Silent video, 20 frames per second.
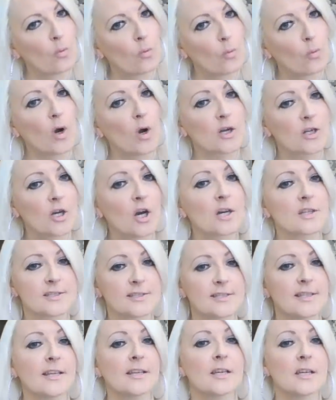what God is
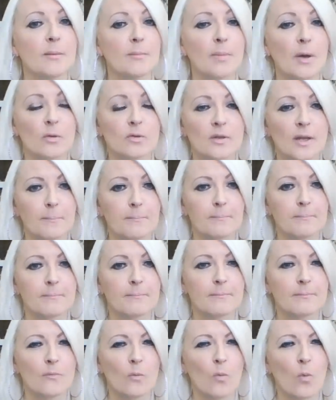thinking about them,
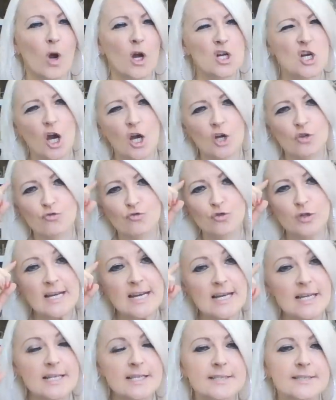what God
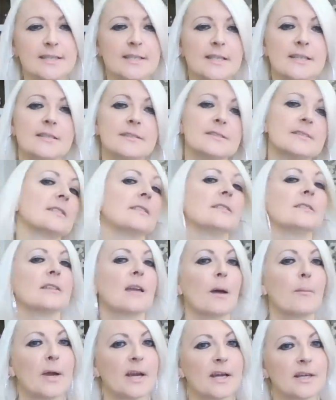really sees in
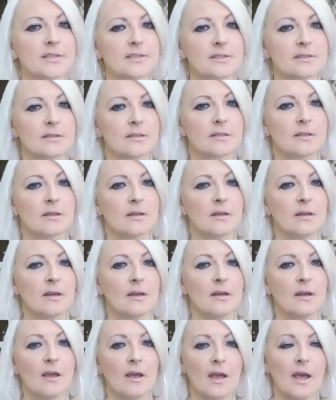that person.
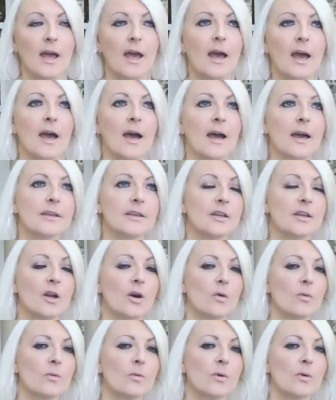You
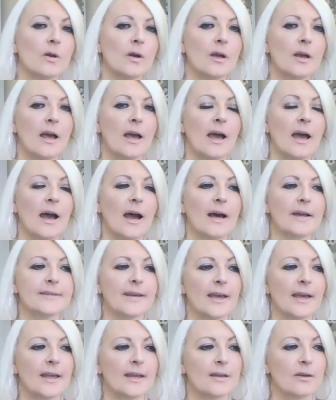know, and
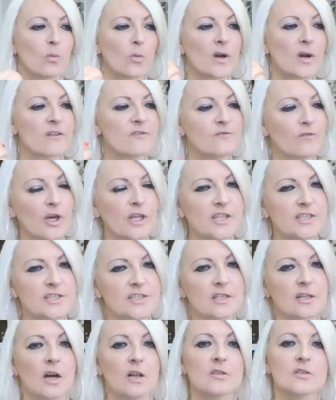then we're
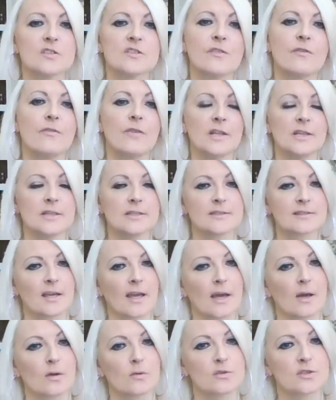voicing all this filth
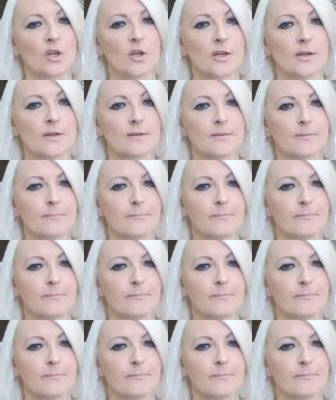outside.